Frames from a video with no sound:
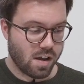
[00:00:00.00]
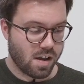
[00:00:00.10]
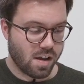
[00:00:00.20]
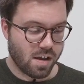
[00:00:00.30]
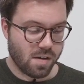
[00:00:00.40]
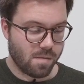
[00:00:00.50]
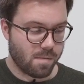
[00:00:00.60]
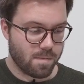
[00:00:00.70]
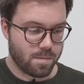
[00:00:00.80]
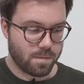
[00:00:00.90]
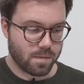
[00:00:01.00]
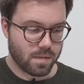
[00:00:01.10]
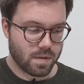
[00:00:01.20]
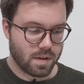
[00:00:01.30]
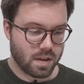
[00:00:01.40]

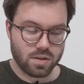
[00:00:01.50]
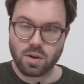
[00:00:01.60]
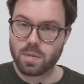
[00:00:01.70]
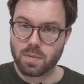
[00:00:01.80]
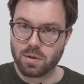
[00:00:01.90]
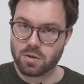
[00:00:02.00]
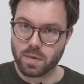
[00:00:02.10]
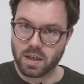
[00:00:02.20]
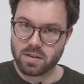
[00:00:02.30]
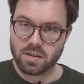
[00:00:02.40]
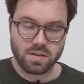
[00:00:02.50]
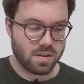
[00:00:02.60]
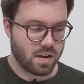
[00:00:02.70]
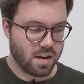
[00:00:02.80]
There are so many possibilities.